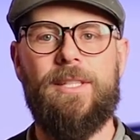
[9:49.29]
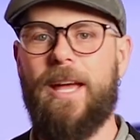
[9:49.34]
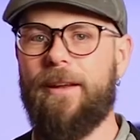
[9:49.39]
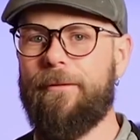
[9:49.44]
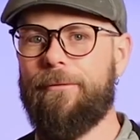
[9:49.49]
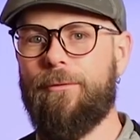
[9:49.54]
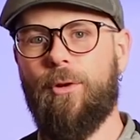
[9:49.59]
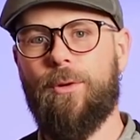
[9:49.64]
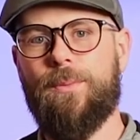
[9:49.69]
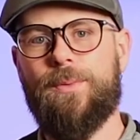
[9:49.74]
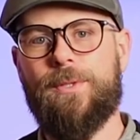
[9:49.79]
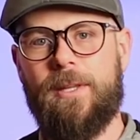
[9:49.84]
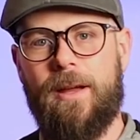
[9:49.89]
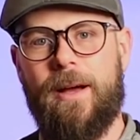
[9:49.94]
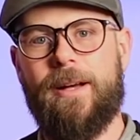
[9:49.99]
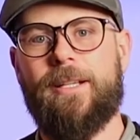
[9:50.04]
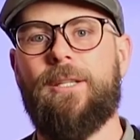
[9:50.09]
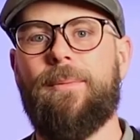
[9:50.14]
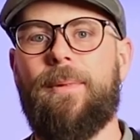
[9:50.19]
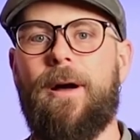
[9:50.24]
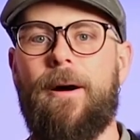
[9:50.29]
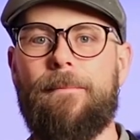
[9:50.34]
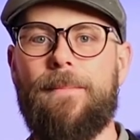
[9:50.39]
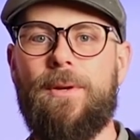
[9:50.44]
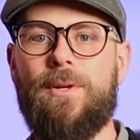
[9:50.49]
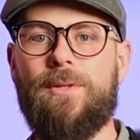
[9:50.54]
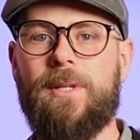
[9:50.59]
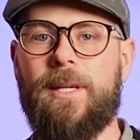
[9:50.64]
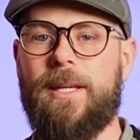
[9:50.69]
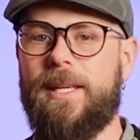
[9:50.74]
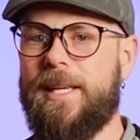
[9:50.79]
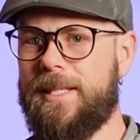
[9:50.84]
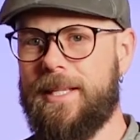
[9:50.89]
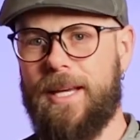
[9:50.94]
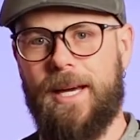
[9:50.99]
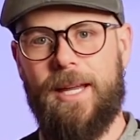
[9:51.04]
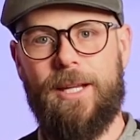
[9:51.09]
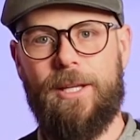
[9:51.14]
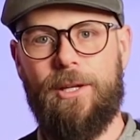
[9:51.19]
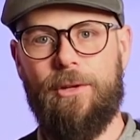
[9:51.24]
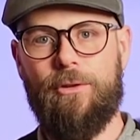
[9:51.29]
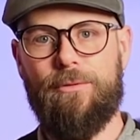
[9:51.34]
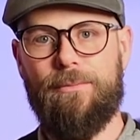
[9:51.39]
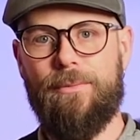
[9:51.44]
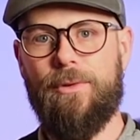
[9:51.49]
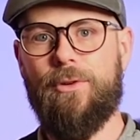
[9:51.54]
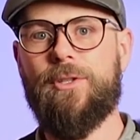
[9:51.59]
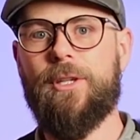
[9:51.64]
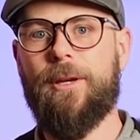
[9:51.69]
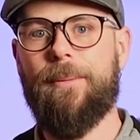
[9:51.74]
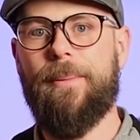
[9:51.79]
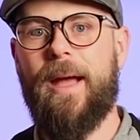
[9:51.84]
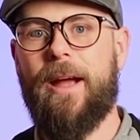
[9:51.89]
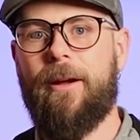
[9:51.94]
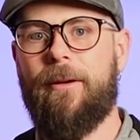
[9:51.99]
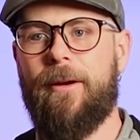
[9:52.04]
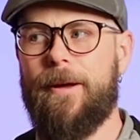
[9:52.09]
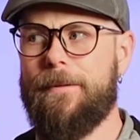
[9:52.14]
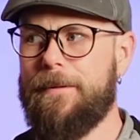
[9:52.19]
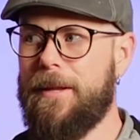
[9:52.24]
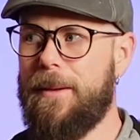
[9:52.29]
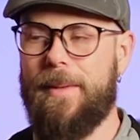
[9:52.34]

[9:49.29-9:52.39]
Ted Forbes talks about music. He's got a huge music background.